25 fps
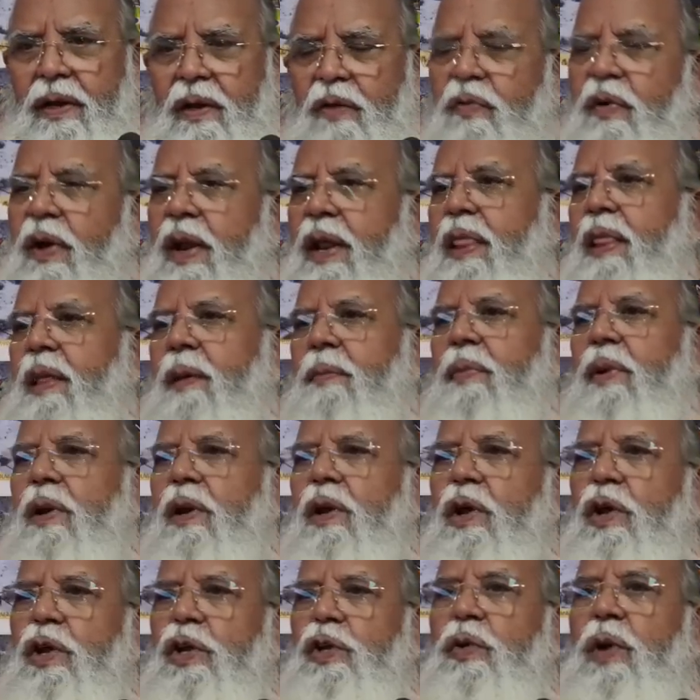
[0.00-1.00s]
Now, for
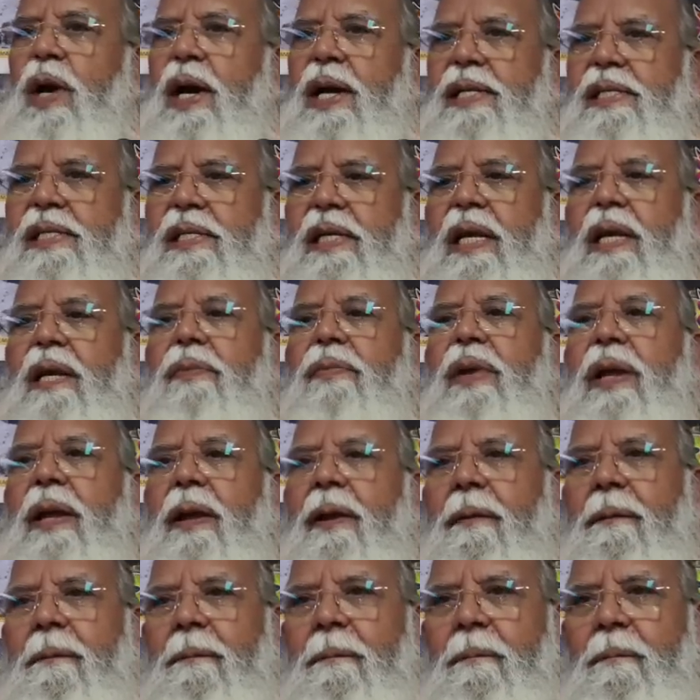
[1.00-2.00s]
example, you are seeing
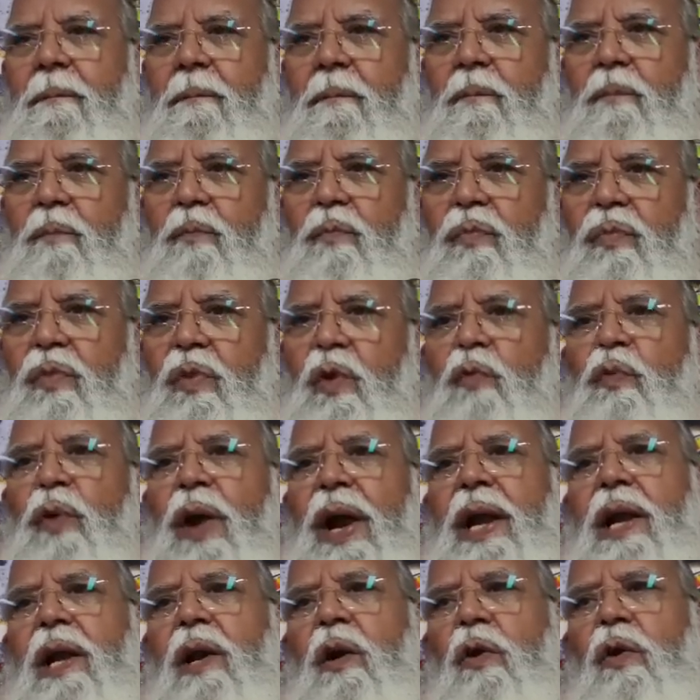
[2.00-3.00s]
me. Now,
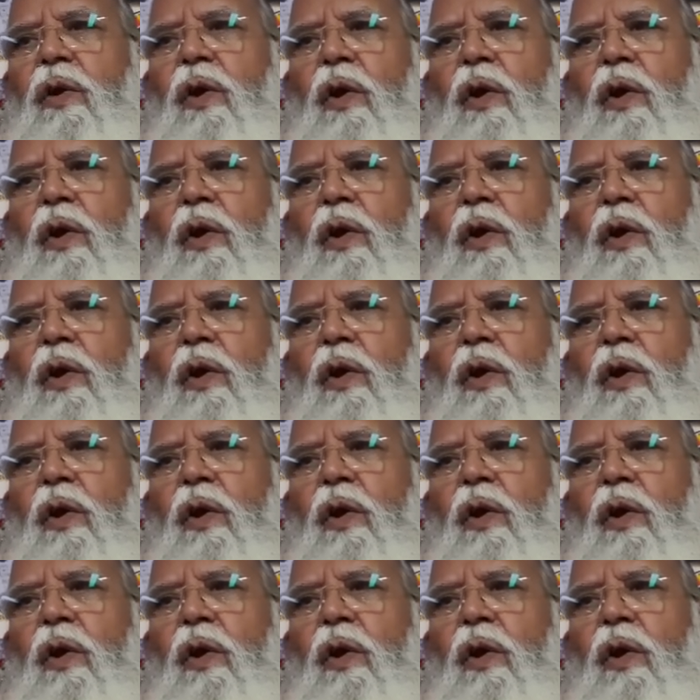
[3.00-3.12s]
find